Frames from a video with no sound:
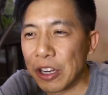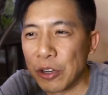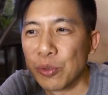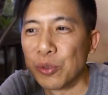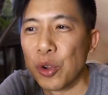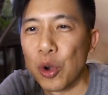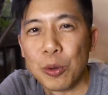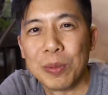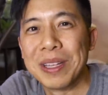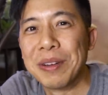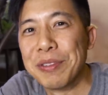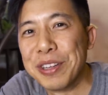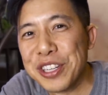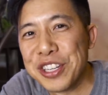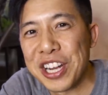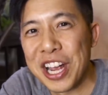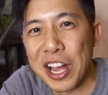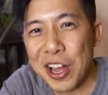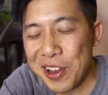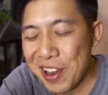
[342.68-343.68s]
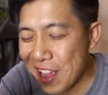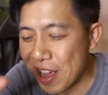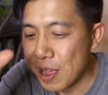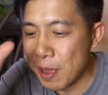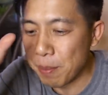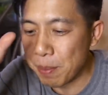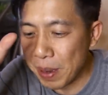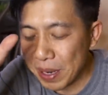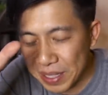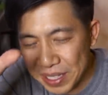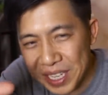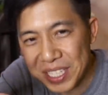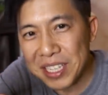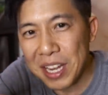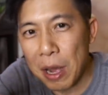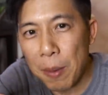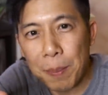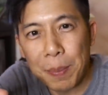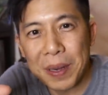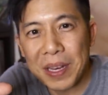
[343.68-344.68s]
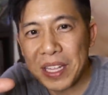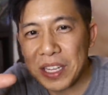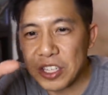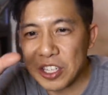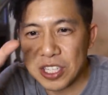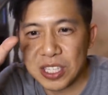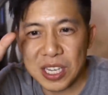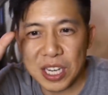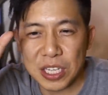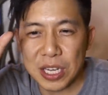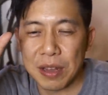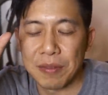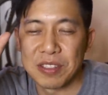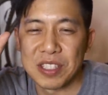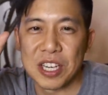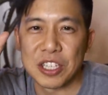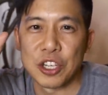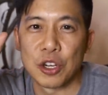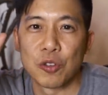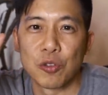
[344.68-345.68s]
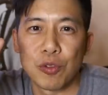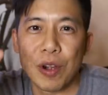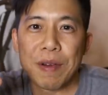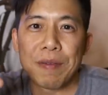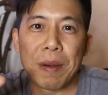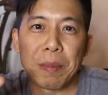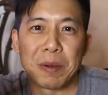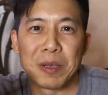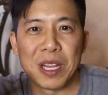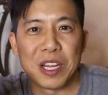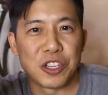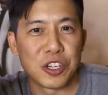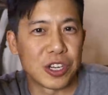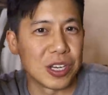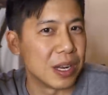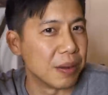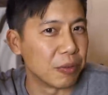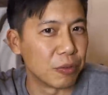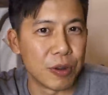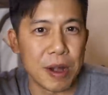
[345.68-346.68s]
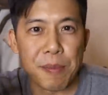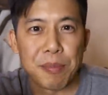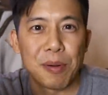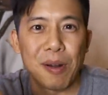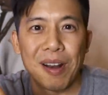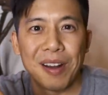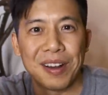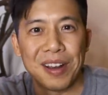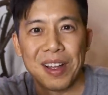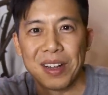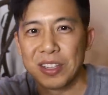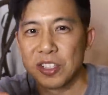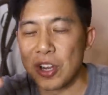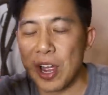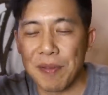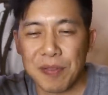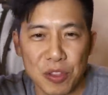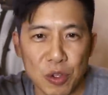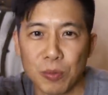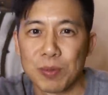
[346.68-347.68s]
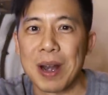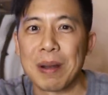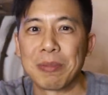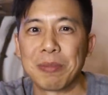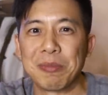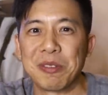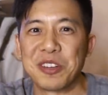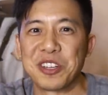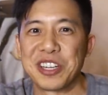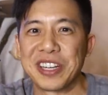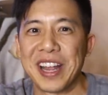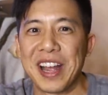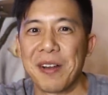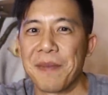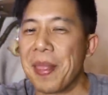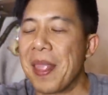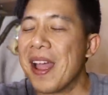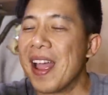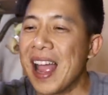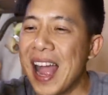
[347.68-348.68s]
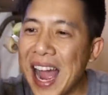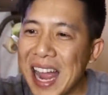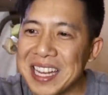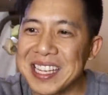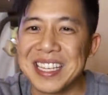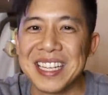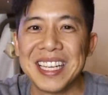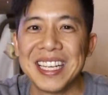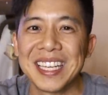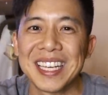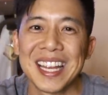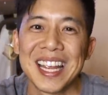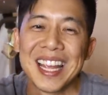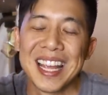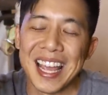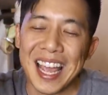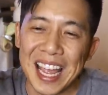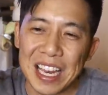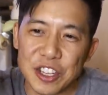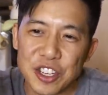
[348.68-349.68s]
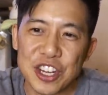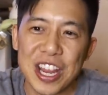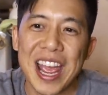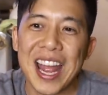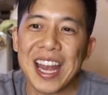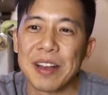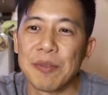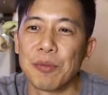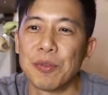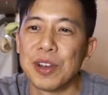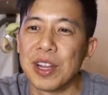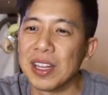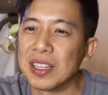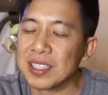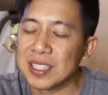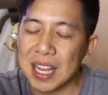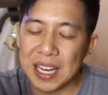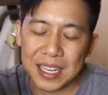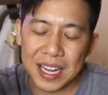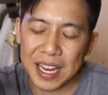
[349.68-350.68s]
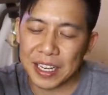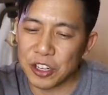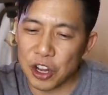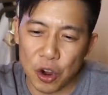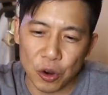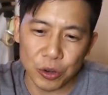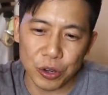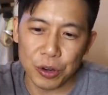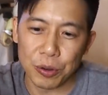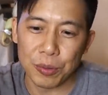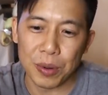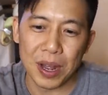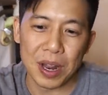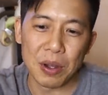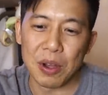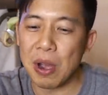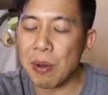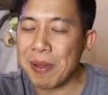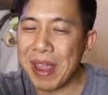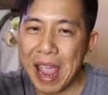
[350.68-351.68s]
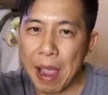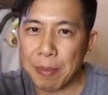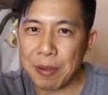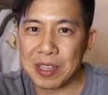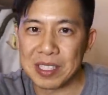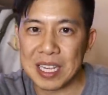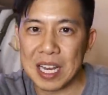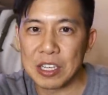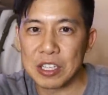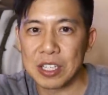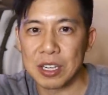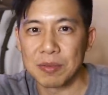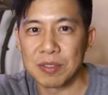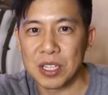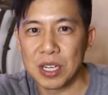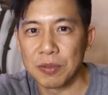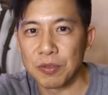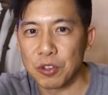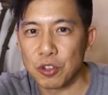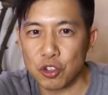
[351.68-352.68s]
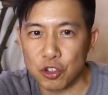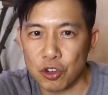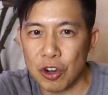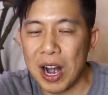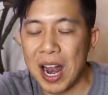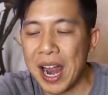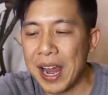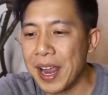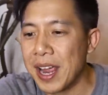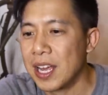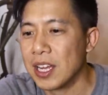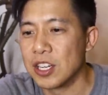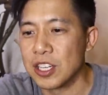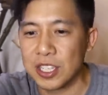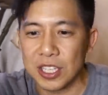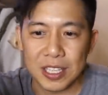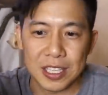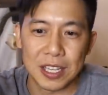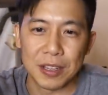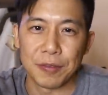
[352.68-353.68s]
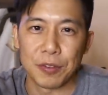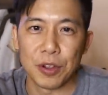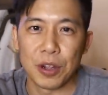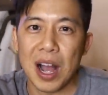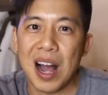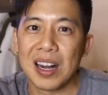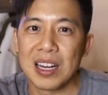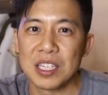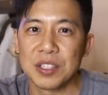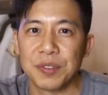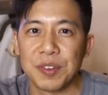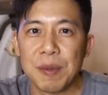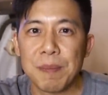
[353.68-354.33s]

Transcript: I don't normally reach out, but this company just have such a great reputation, they have great products, so I have no problem reaching out. I did, and Chad said that, yo, you know what, I'll be happy to send you some stuff to try, just give you honest